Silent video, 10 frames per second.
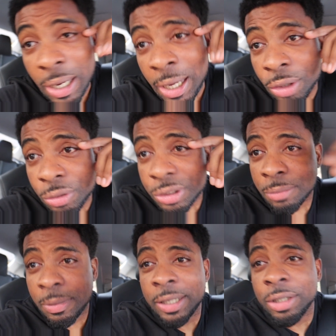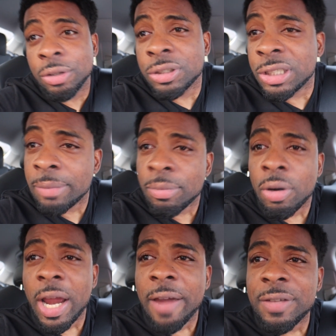I know somebody gonna say,
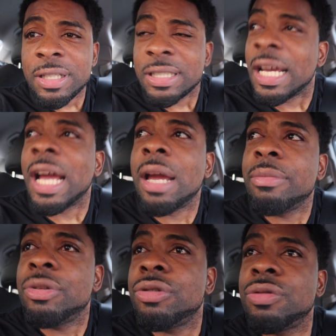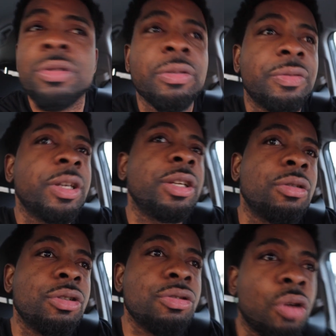bro, every time you shoot a
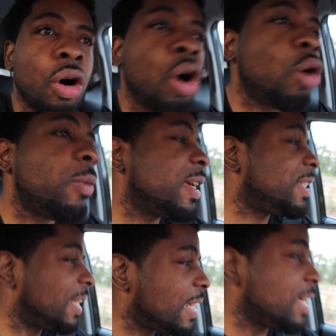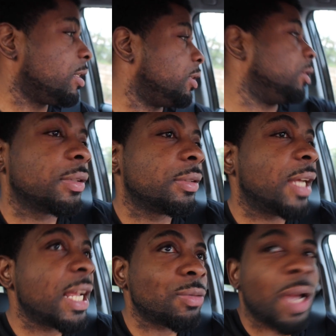video, you always eating.
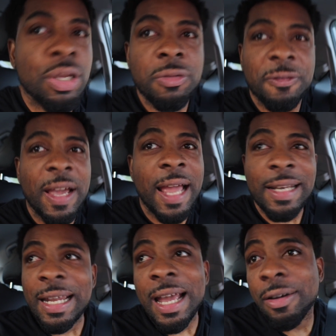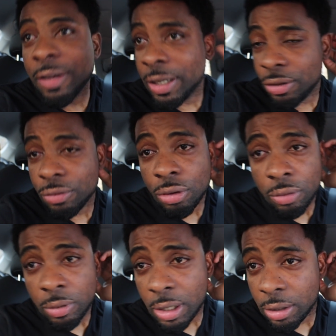That's why you fat now. And you know
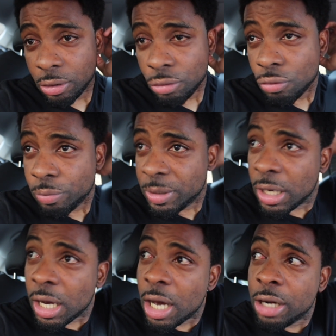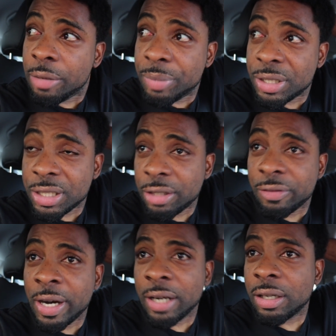what? You gonna be 100%
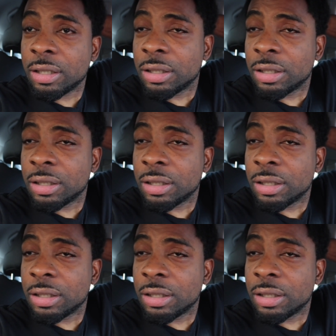right.